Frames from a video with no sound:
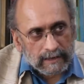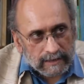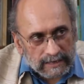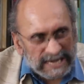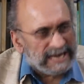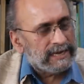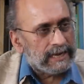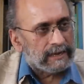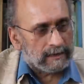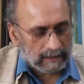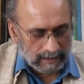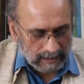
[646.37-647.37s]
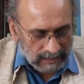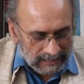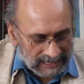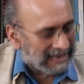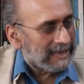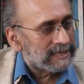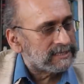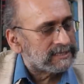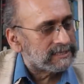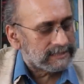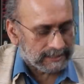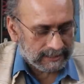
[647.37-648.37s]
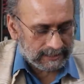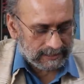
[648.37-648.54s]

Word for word: clinical case